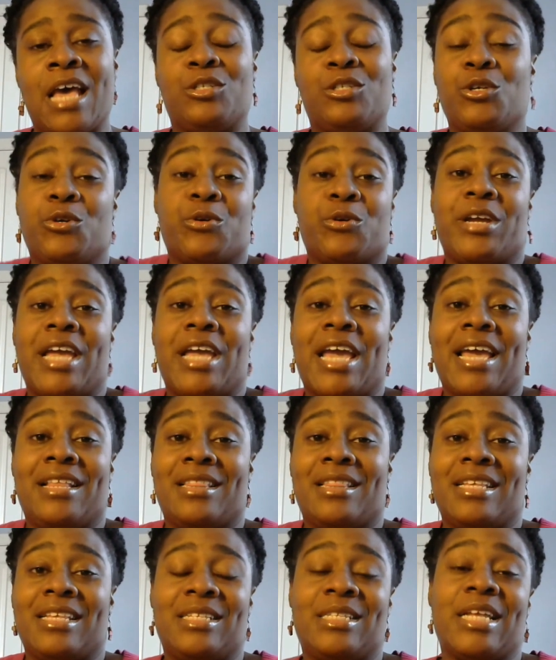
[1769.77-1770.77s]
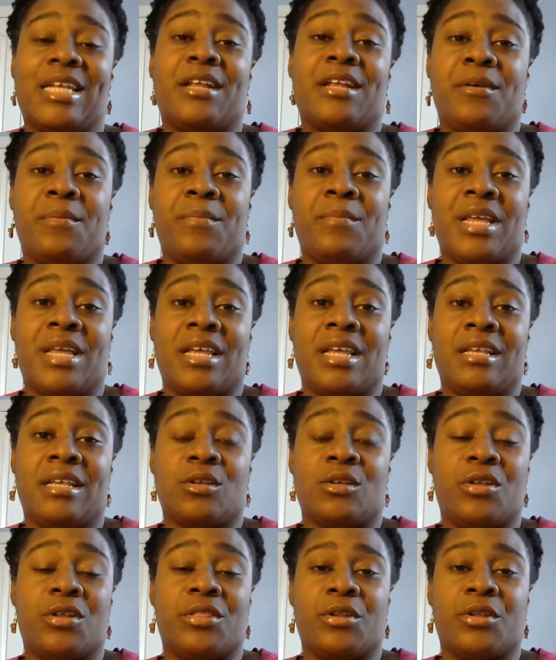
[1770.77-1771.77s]
to create these stand-up meetings
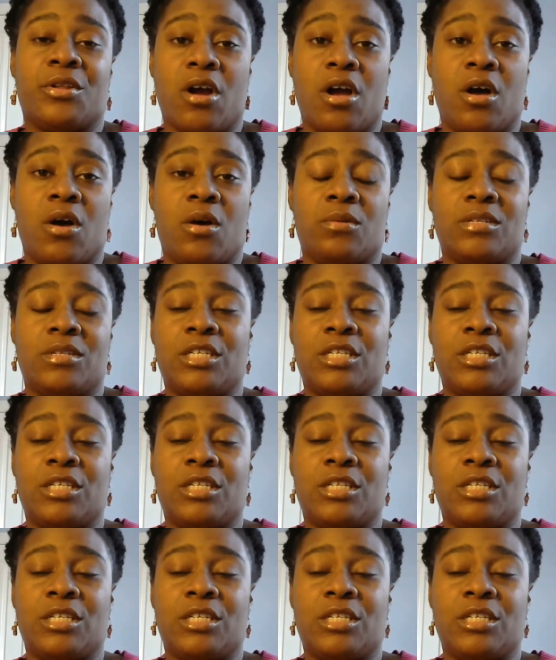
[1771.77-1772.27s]
on their own.